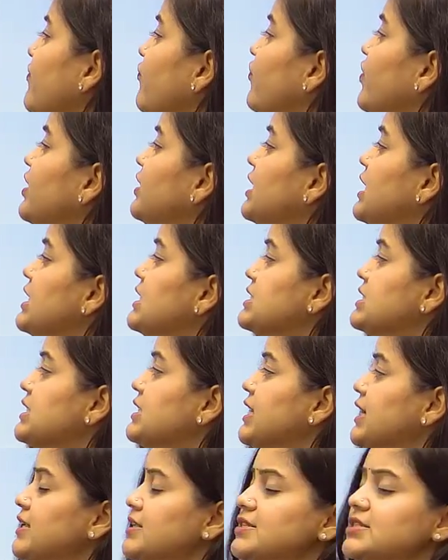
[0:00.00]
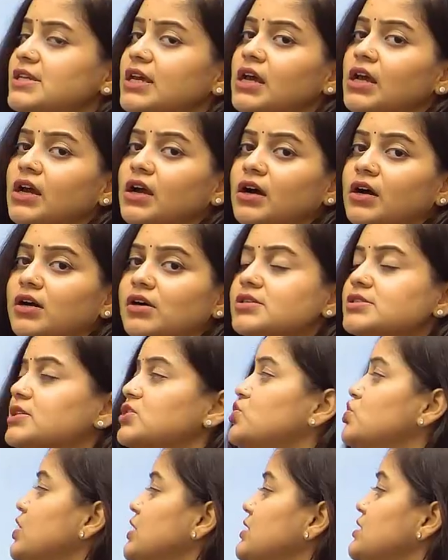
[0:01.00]
with incidents uh,
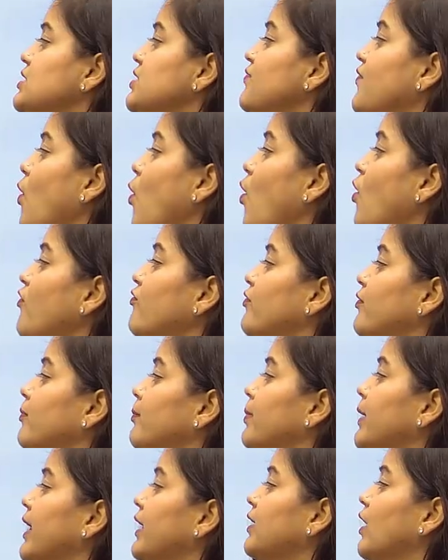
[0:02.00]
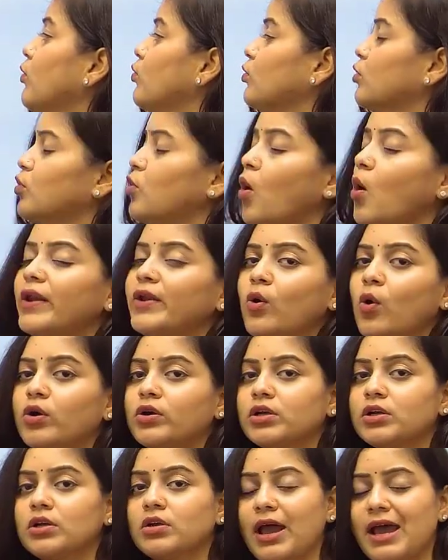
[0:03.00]
suggestive of breakdown law and
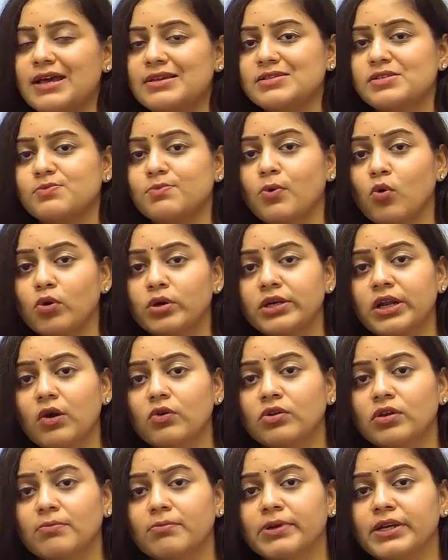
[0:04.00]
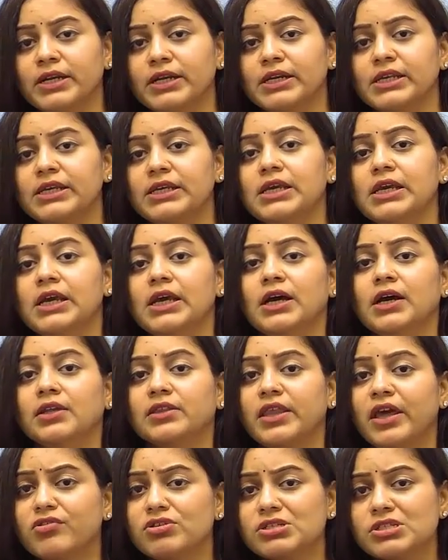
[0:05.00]
order has broken down completely
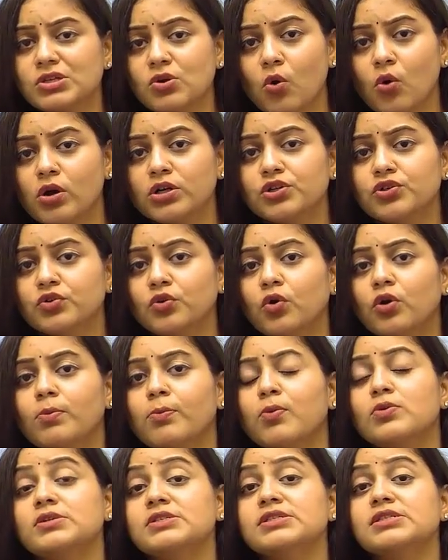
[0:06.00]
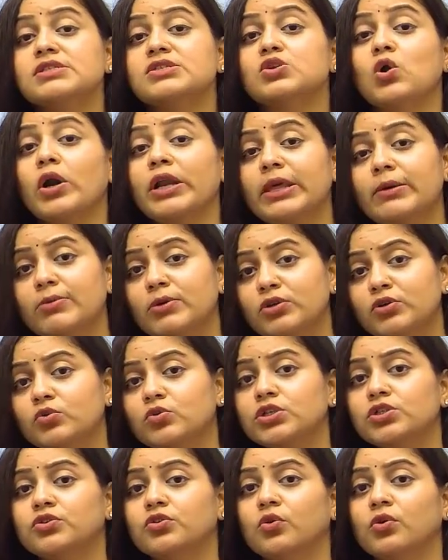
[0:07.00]
there is no control police is not able to
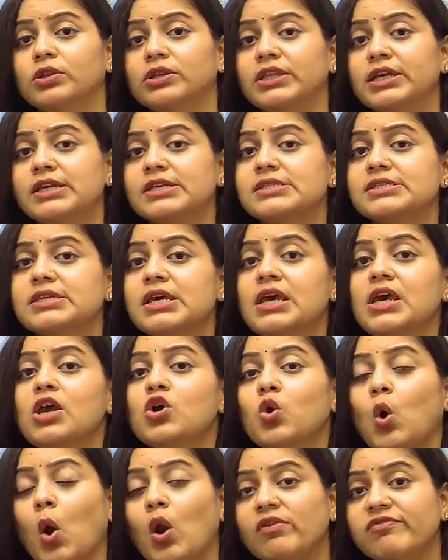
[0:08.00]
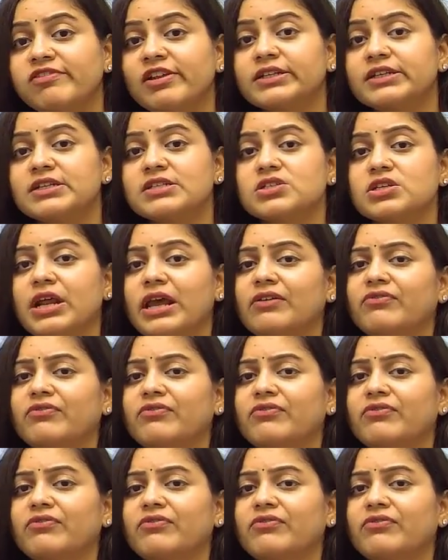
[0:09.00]
control things conflict is rife